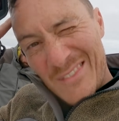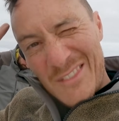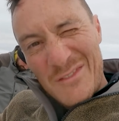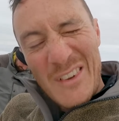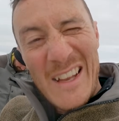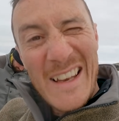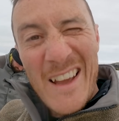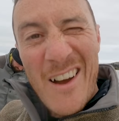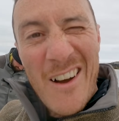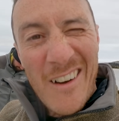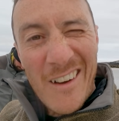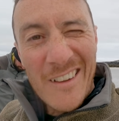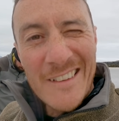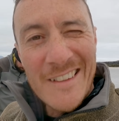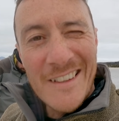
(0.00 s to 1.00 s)
it's really
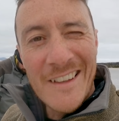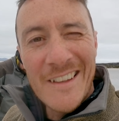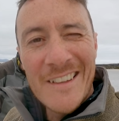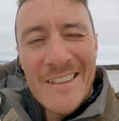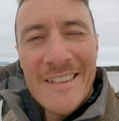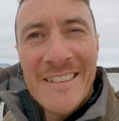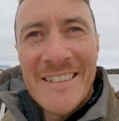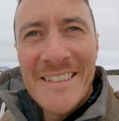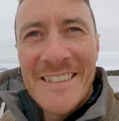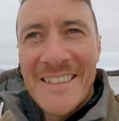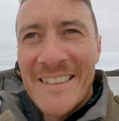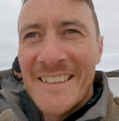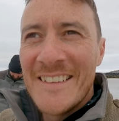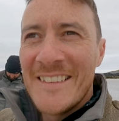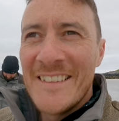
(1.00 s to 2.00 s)
hard to,
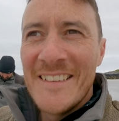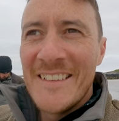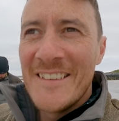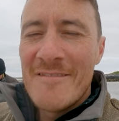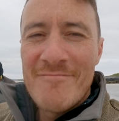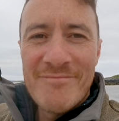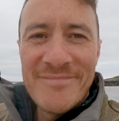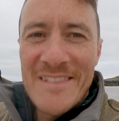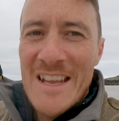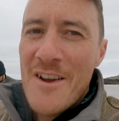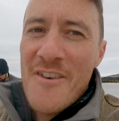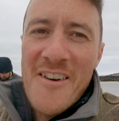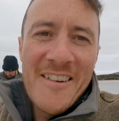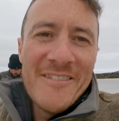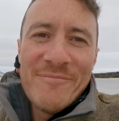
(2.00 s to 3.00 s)
you
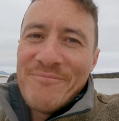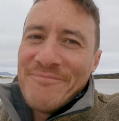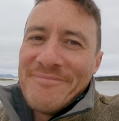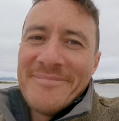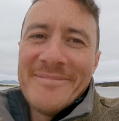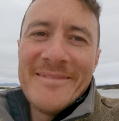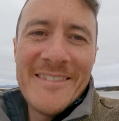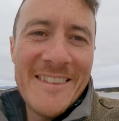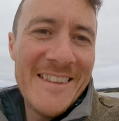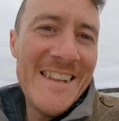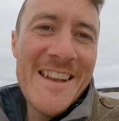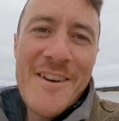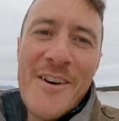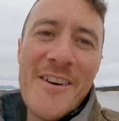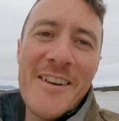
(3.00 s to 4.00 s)
can't,
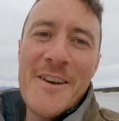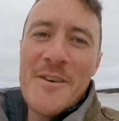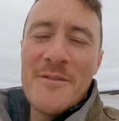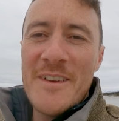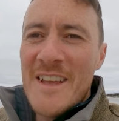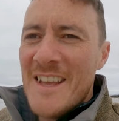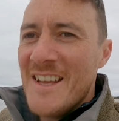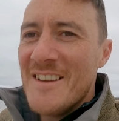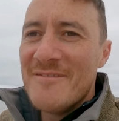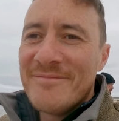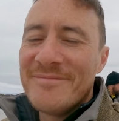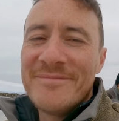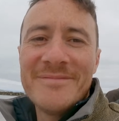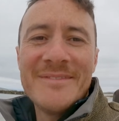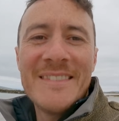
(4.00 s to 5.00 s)
you can't convey
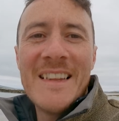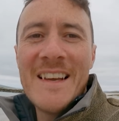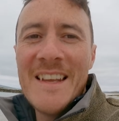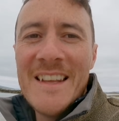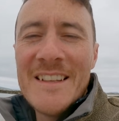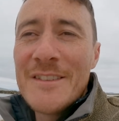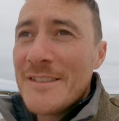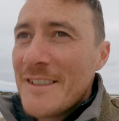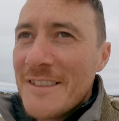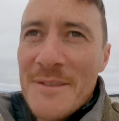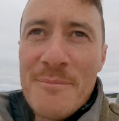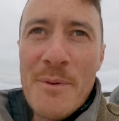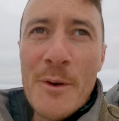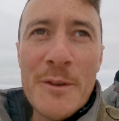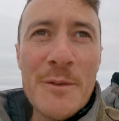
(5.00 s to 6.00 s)
it. Like, it's just
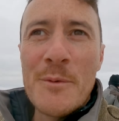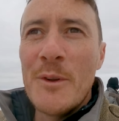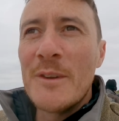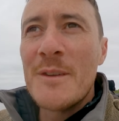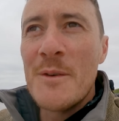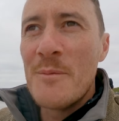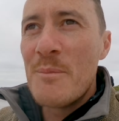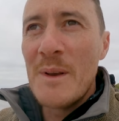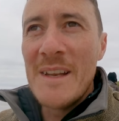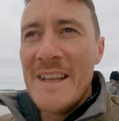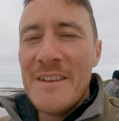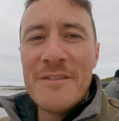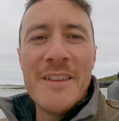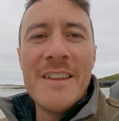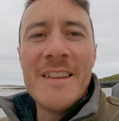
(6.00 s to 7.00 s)
impossible to
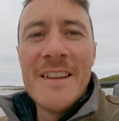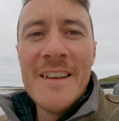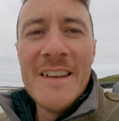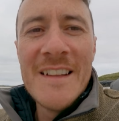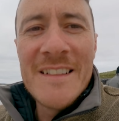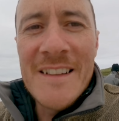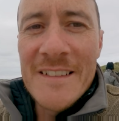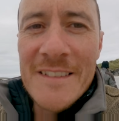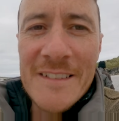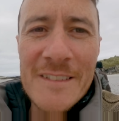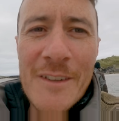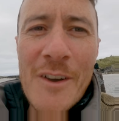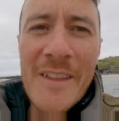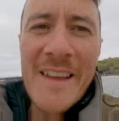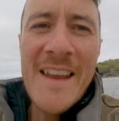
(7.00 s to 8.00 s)
believe that this
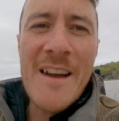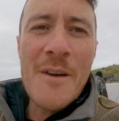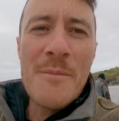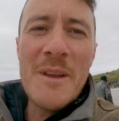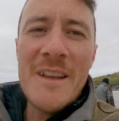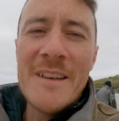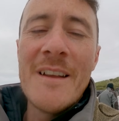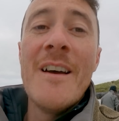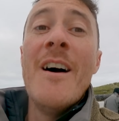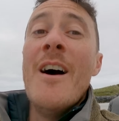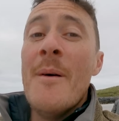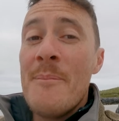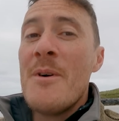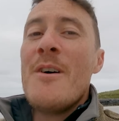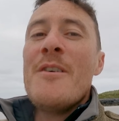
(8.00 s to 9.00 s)
is not the Caribbean,
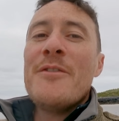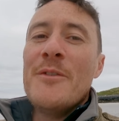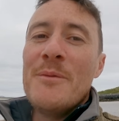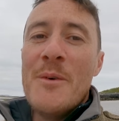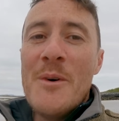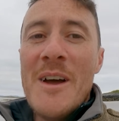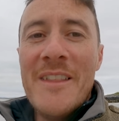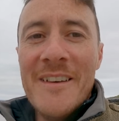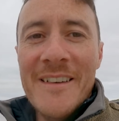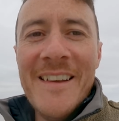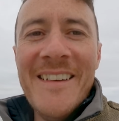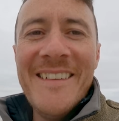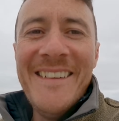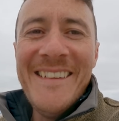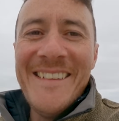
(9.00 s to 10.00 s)
apart from the weather.
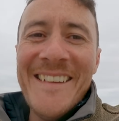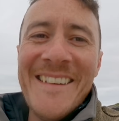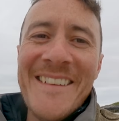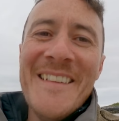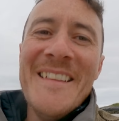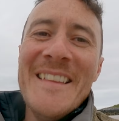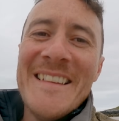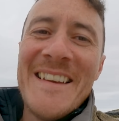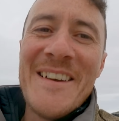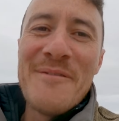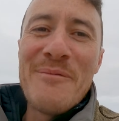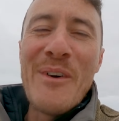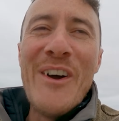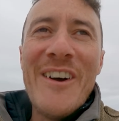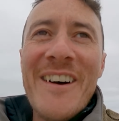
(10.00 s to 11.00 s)

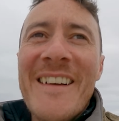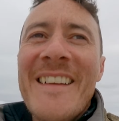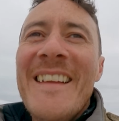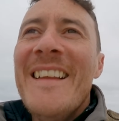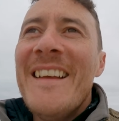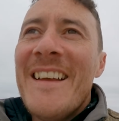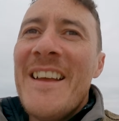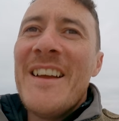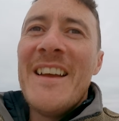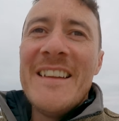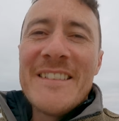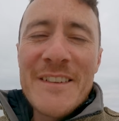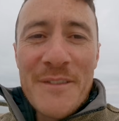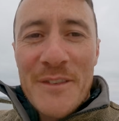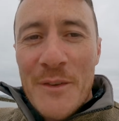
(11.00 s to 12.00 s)
But
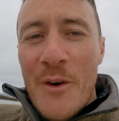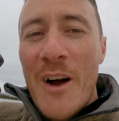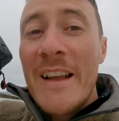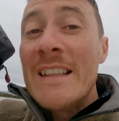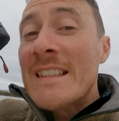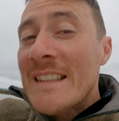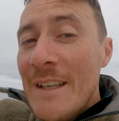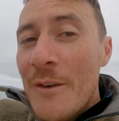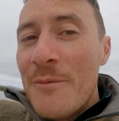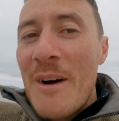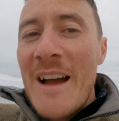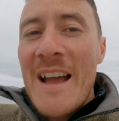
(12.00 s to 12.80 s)
in terms of what I can see with